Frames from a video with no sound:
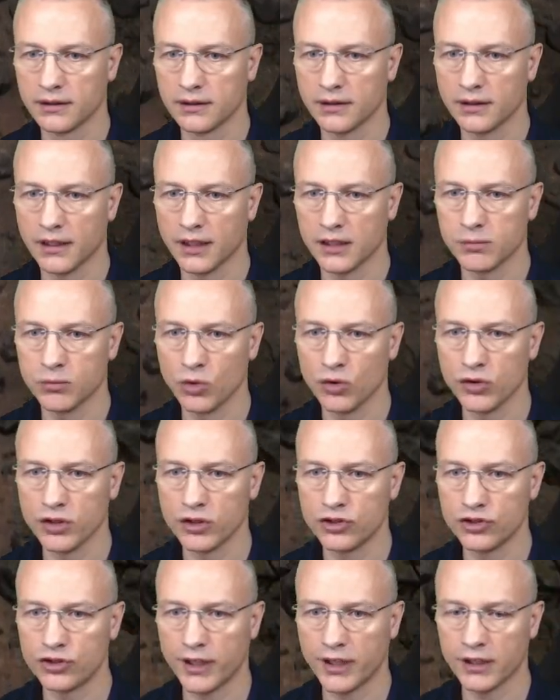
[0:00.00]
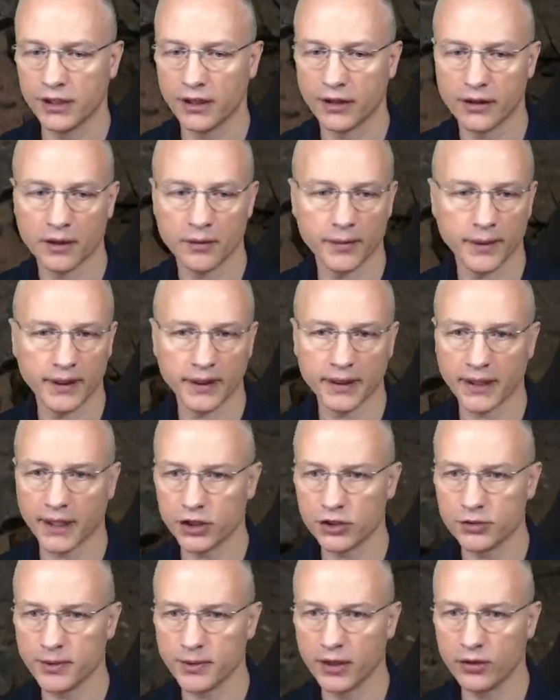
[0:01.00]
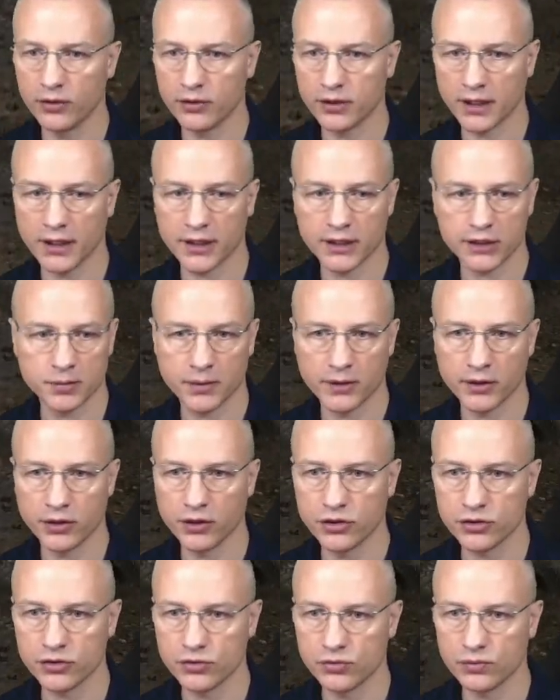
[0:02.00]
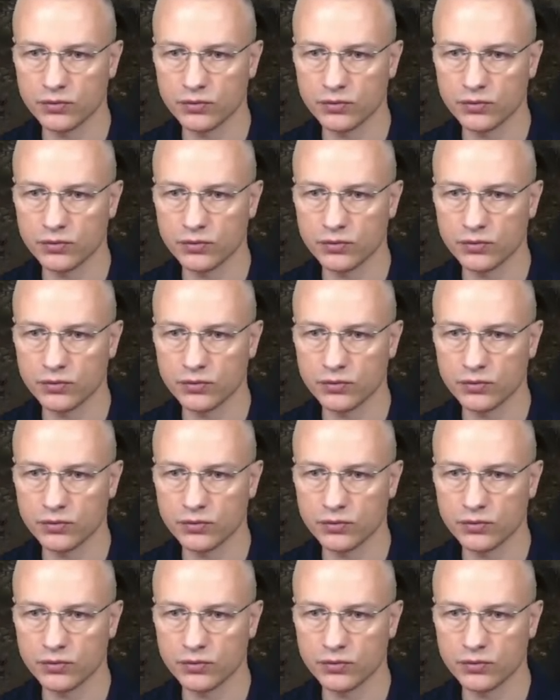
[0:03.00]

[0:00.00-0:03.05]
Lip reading: It's more the trailer that might catch me out, as per usual.